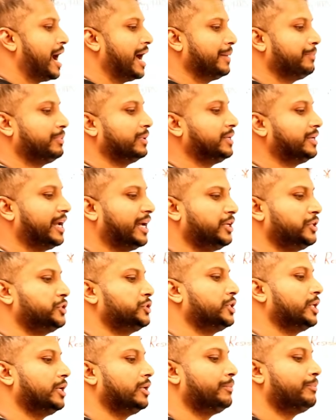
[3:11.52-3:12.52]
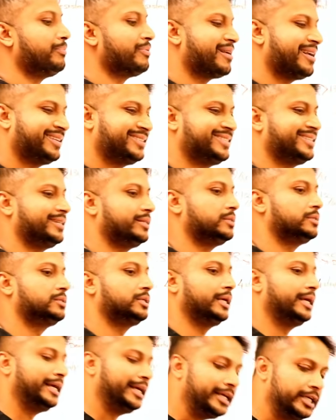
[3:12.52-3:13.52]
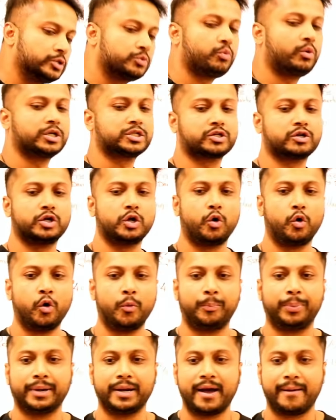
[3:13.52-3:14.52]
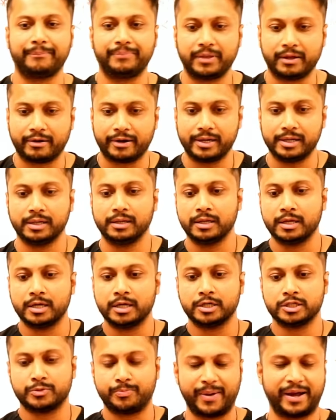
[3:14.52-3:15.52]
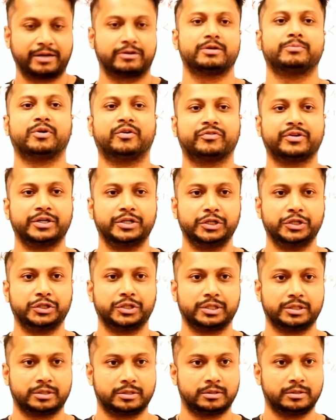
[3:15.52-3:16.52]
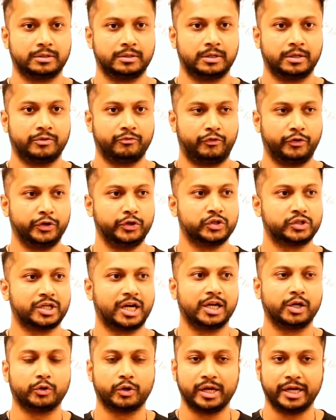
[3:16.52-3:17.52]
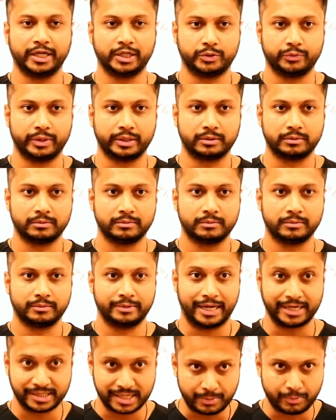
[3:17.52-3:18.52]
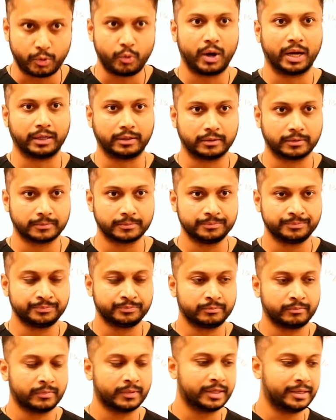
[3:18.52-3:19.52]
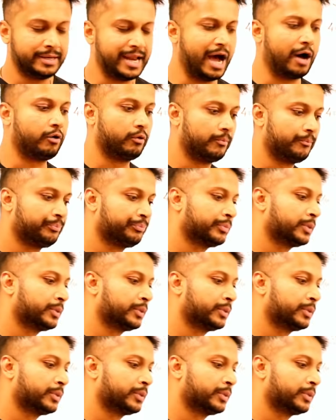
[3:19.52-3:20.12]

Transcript: hypertension presence is what's going to open up the real spectrum of conditions for you to start looking into it. That's number one. Now,